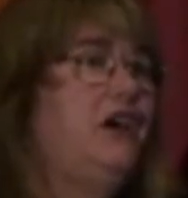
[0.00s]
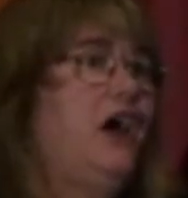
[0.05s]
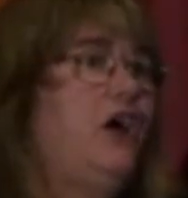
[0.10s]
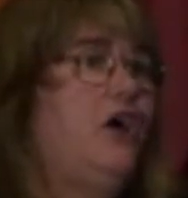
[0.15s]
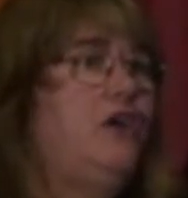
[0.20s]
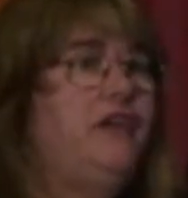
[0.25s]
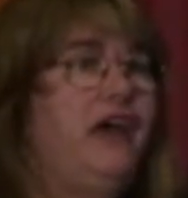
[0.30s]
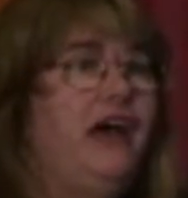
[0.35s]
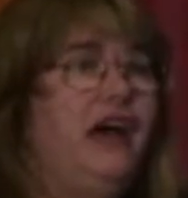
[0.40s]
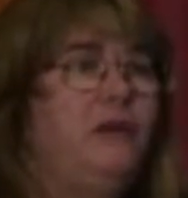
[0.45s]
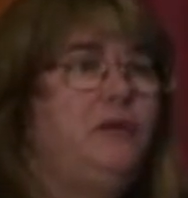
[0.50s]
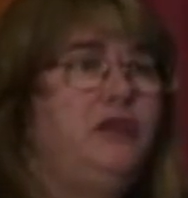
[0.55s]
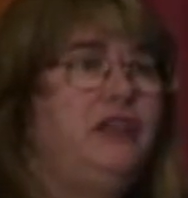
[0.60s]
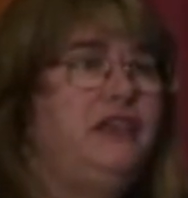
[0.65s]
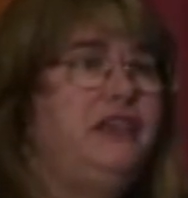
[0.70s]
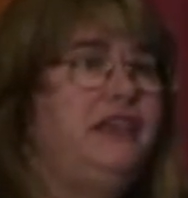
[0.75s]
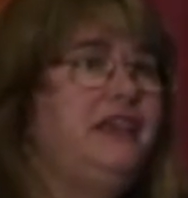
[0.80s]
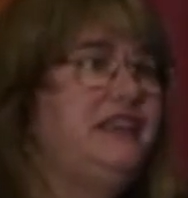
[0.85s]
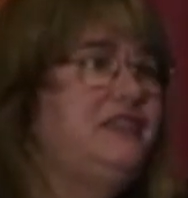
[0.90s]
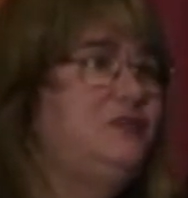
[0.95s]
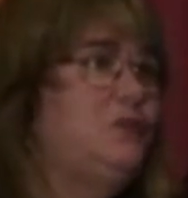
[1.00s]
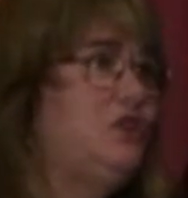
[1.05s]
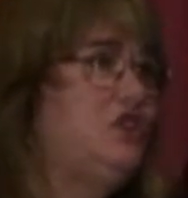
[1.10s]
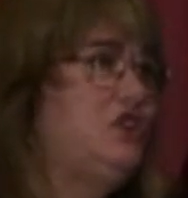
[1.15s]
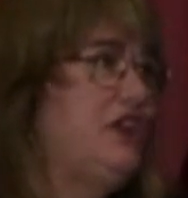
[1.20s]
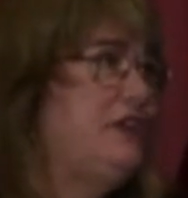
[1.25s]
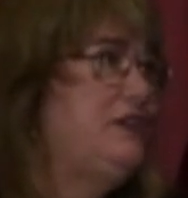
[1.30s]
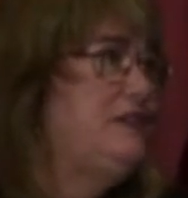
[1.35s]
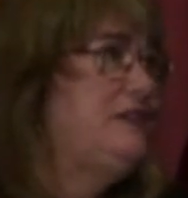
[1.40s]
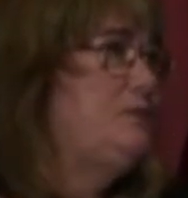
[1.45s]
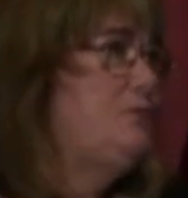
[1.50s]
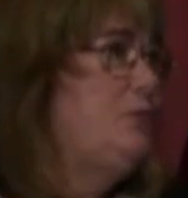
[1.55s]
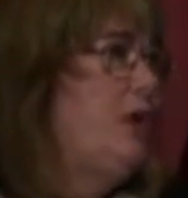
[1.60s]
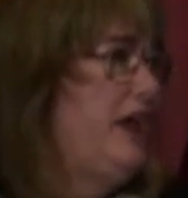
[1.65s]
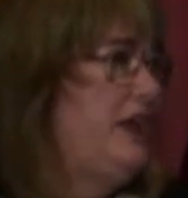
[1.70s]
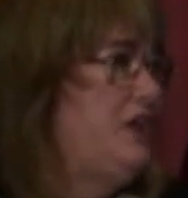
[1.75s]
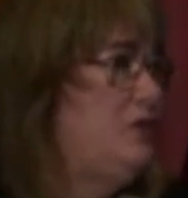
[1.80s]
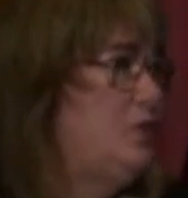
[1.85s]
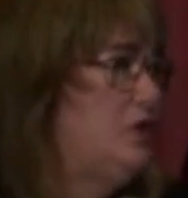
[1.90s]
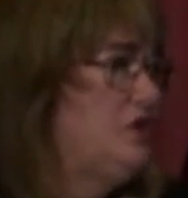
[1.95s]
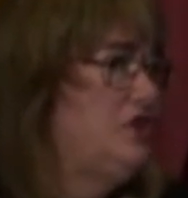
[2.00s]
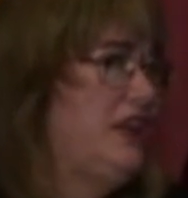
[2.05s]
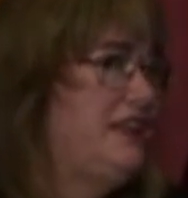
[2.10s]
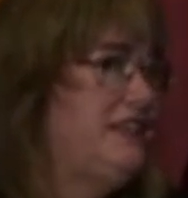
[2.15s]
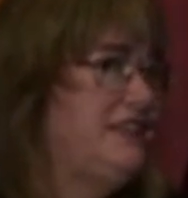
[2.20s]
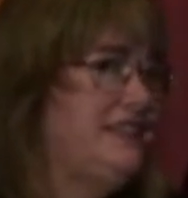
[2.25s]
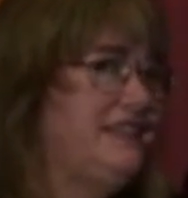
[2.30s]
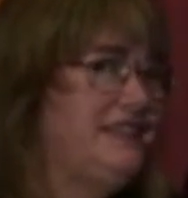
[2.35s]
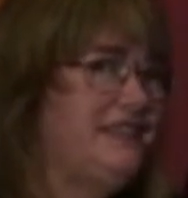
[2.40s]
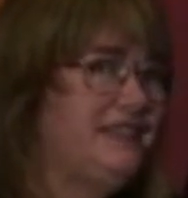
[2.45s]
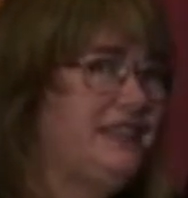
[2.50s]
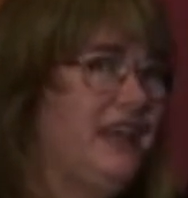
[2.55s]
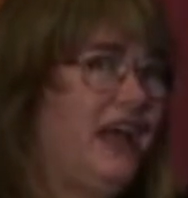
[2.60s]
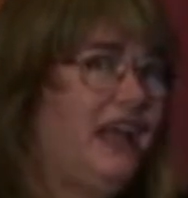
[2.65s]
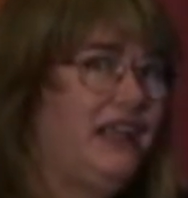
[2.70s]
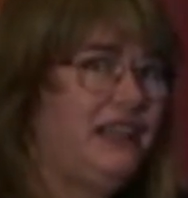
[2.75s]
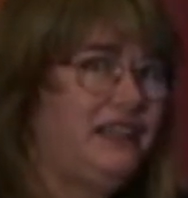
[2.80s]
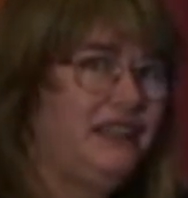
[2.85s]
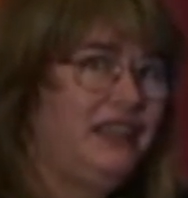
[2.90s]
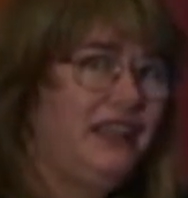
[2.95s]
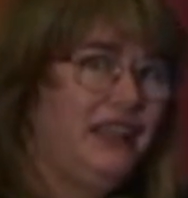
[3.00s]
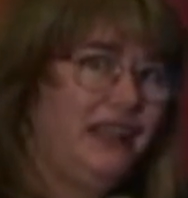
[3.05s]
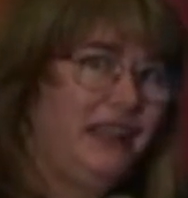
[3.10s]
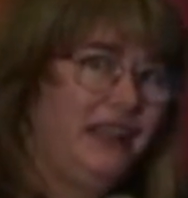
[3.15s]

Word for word: over how many years what changes in paint, what changes in style.